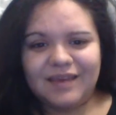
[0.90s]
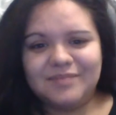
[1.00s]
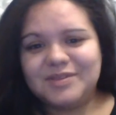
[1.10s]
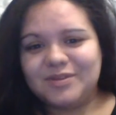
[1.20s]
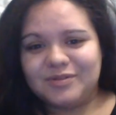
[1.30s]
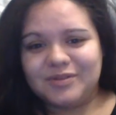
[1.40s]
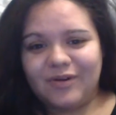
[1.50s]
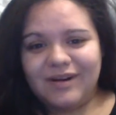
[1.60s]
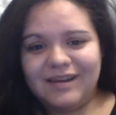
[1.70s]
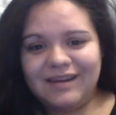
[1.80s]
I'm so
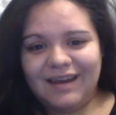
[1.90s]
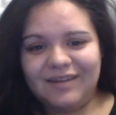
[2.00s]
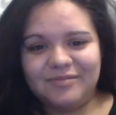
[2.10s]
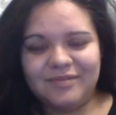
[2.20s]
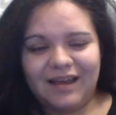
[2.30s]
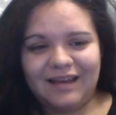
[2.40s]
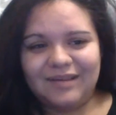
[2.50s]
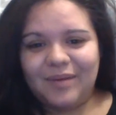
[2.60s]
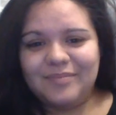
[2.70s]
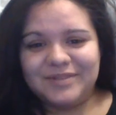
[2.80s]
sorry.
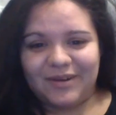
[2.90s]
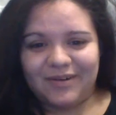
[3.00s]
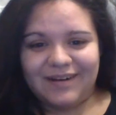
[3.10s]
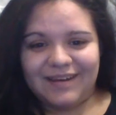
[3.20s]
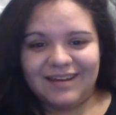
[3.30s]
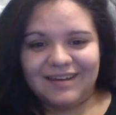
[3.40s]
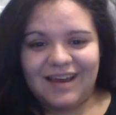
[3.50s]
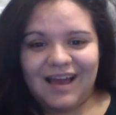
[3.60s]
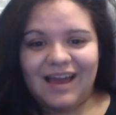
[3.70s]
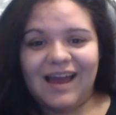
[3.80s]
I'm sorry.
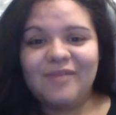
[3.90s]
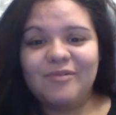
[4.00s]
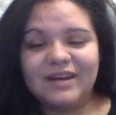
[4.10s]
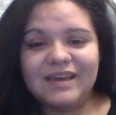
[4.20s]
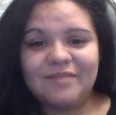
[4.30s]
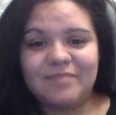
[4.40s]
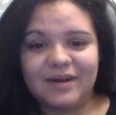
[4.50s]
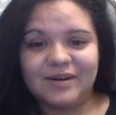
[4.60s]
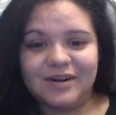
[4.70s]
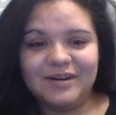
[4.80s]
I want to get
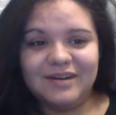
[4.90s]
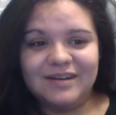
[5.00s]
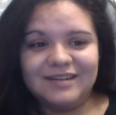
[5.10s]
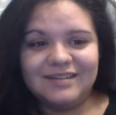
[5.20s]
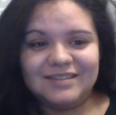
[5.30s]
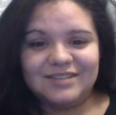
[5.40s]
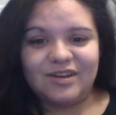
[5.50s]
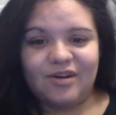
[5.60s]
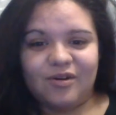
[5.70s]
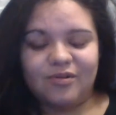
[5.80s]
better.
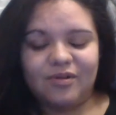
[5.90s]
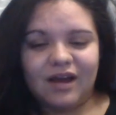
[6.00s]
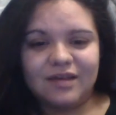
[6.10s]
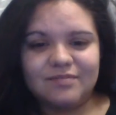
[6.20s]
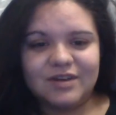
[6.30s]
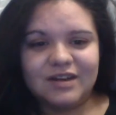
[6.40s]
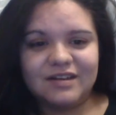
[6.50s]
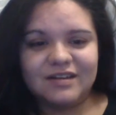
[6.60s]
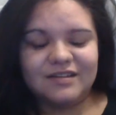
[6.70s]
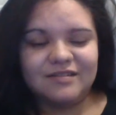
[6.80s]
So I'm
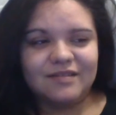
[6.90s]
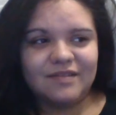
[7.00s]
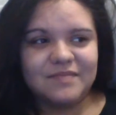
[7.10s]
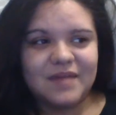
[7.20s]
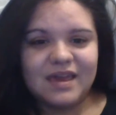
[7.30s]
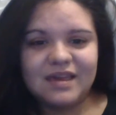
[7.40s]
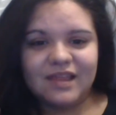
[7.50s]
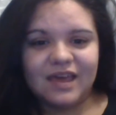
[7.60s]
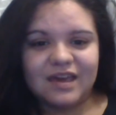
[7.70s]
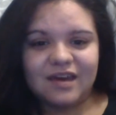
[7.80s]
gonna make
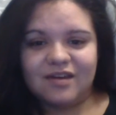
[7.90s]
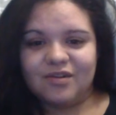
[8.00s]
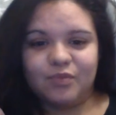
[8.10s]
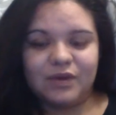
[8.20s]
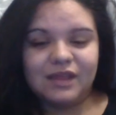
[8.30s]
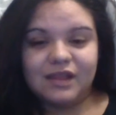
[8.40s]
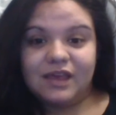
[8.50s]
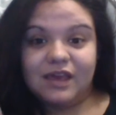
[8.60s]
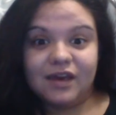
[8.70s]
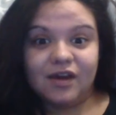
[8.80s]
like a
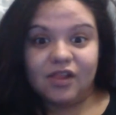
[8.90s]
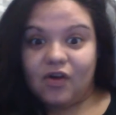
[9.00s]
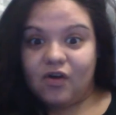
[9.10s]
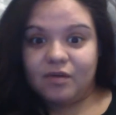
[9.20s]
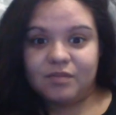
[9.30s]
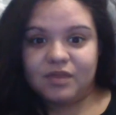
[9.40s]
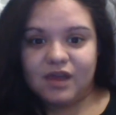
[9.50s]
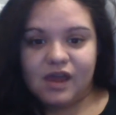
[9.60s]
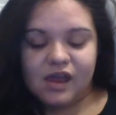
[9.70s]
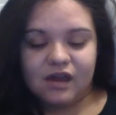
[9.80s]
weekly alarm
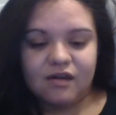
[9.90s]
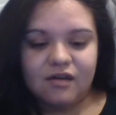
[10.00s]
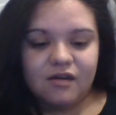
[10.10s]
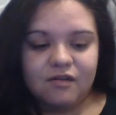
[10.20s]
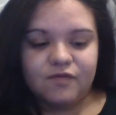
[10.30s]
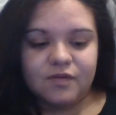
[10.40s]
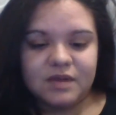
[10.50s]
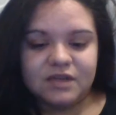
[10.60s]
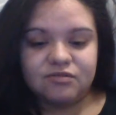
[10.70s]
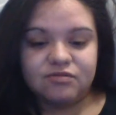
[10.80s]
thing for
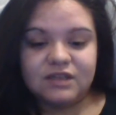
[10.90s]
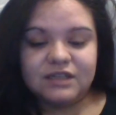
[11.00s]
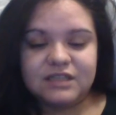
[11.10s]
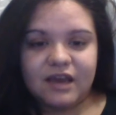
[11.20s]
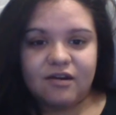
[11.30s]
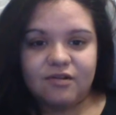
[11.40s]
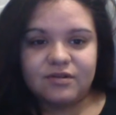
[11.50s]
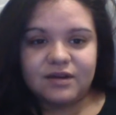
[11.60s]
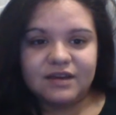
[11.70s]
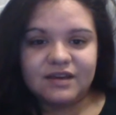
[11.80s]
me to sit
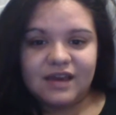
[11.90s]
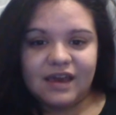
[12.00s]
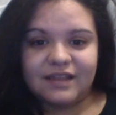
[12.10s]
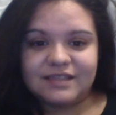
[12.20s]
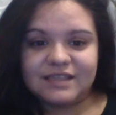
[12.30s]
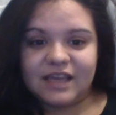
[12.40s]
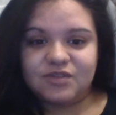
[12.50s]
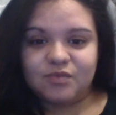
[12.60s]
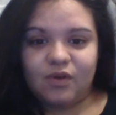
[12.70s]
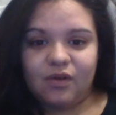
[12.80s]
down and
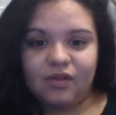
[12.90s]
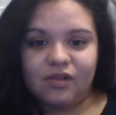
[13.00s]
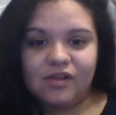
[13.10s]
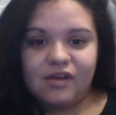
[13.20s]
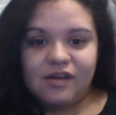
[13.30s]
schedule